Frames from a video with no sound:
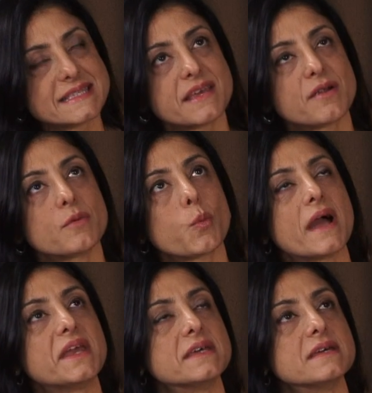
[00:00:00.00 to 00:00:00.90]
there a
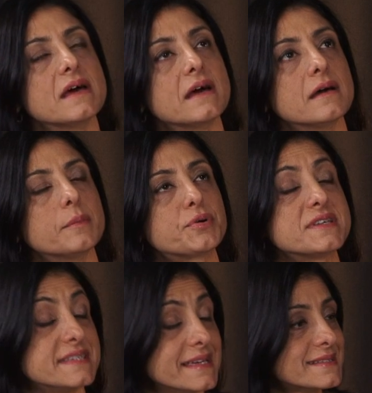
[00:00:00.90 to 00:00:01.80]
way to
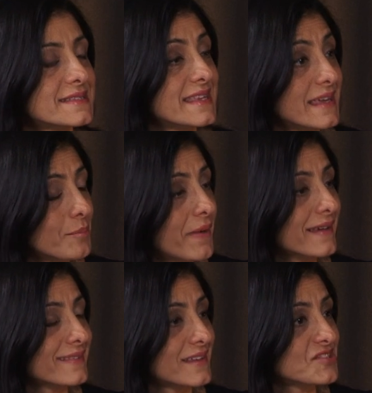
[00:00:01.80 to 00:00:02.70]
predict the
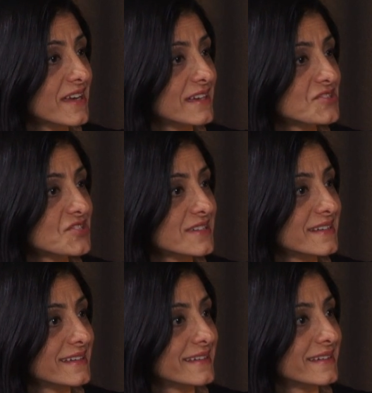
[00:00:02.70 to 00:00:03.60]
impact that change
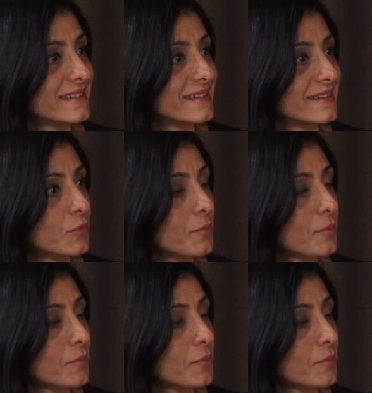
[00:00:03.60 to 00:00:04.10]
will